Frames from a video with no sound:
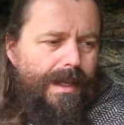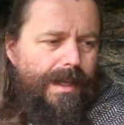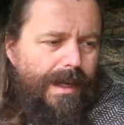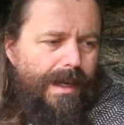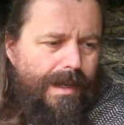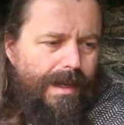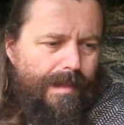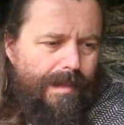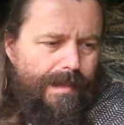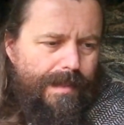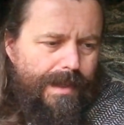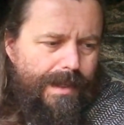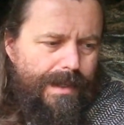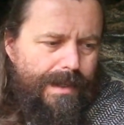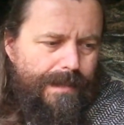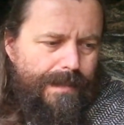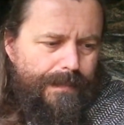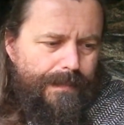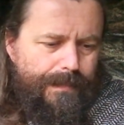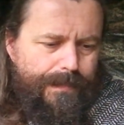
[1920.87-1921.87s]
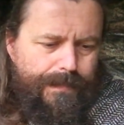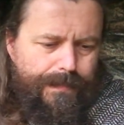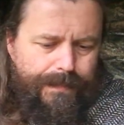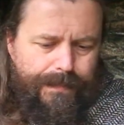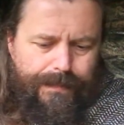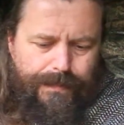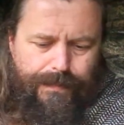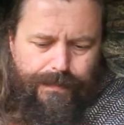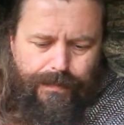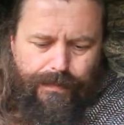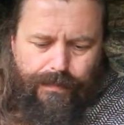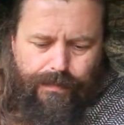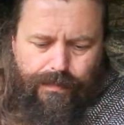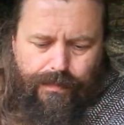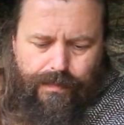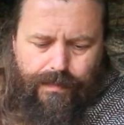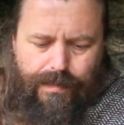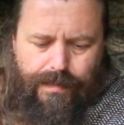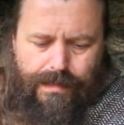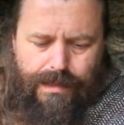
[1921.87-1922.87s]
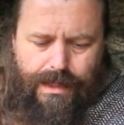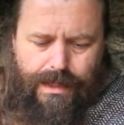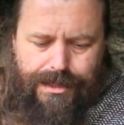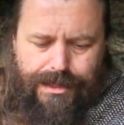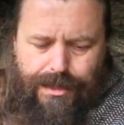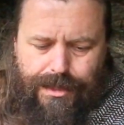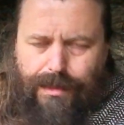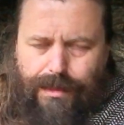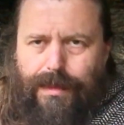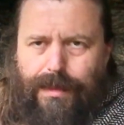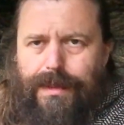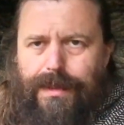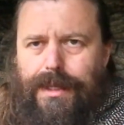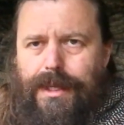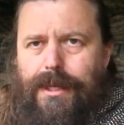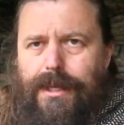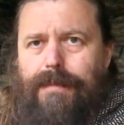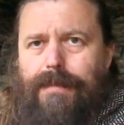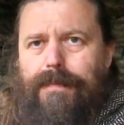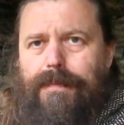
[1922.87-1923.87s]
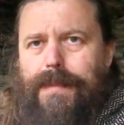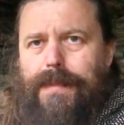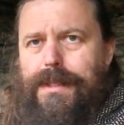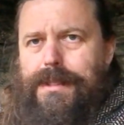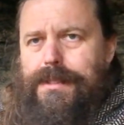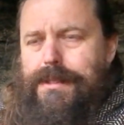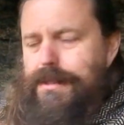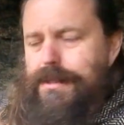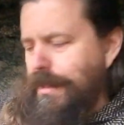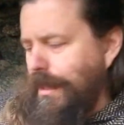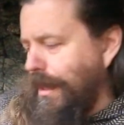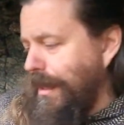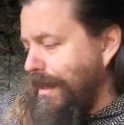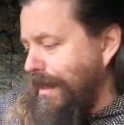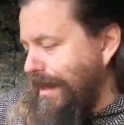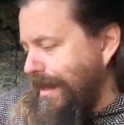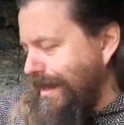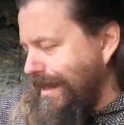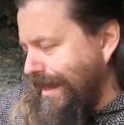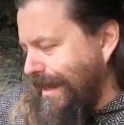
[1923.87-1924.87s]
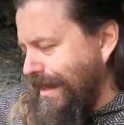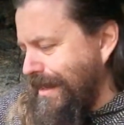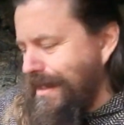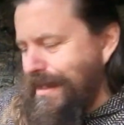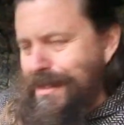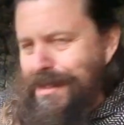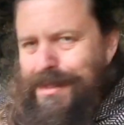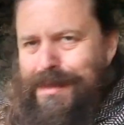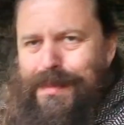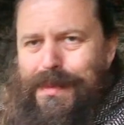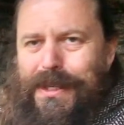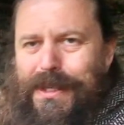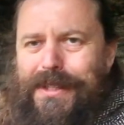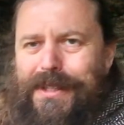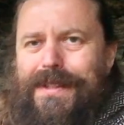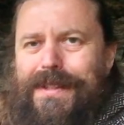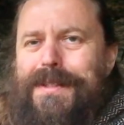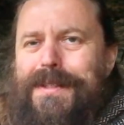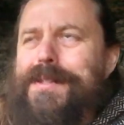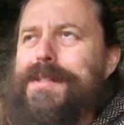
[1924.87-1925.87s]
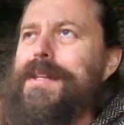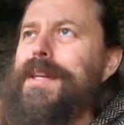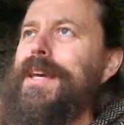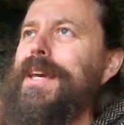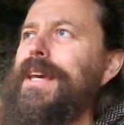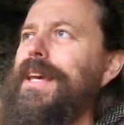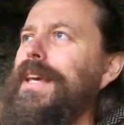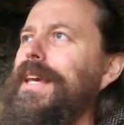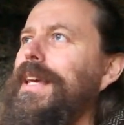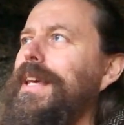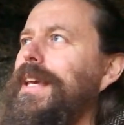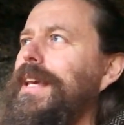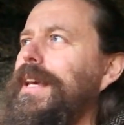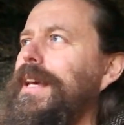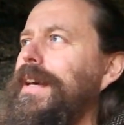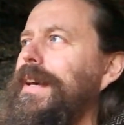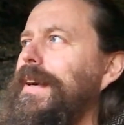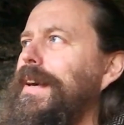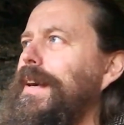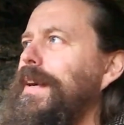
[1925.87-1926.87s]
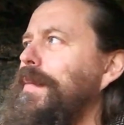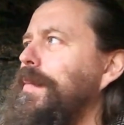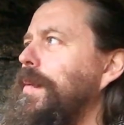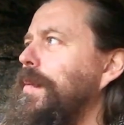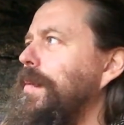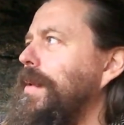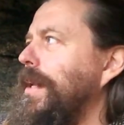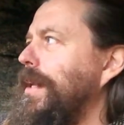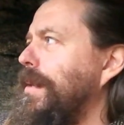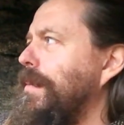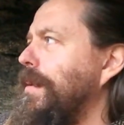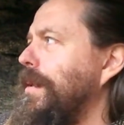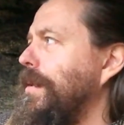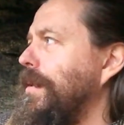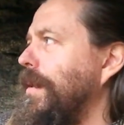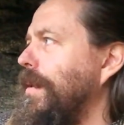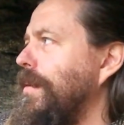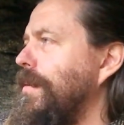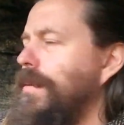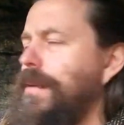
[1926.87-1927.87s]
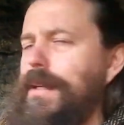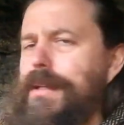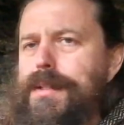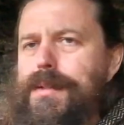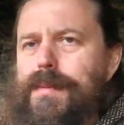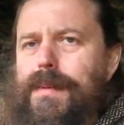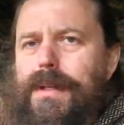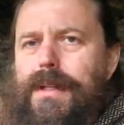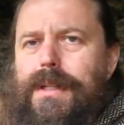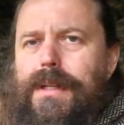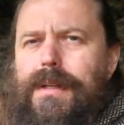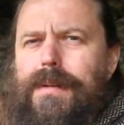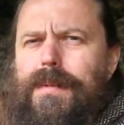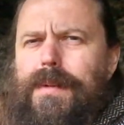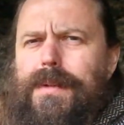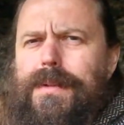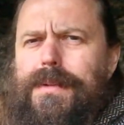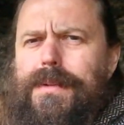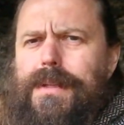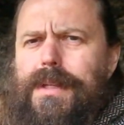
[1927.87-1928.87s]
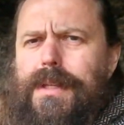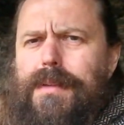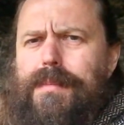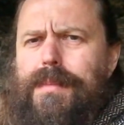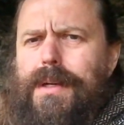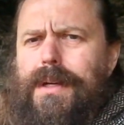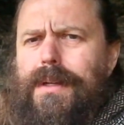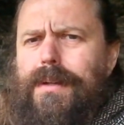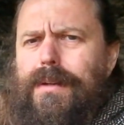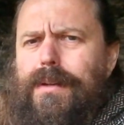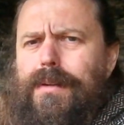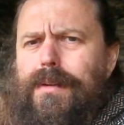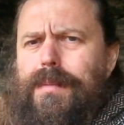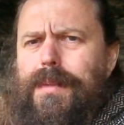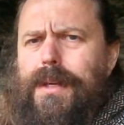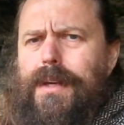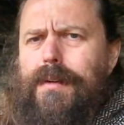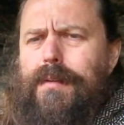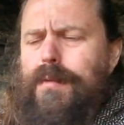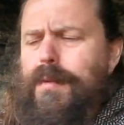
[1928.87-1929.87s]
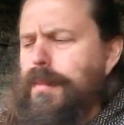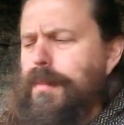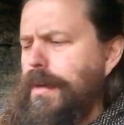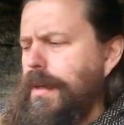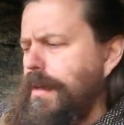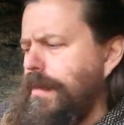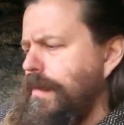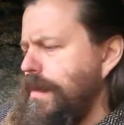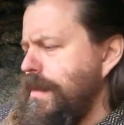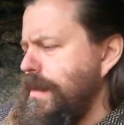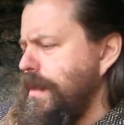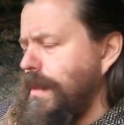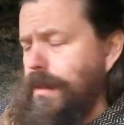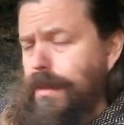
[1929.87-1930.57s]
I'm um, so yeah, that's that's the way it is. I'm a little bit hungry as well. I want to get back home now for breakfast.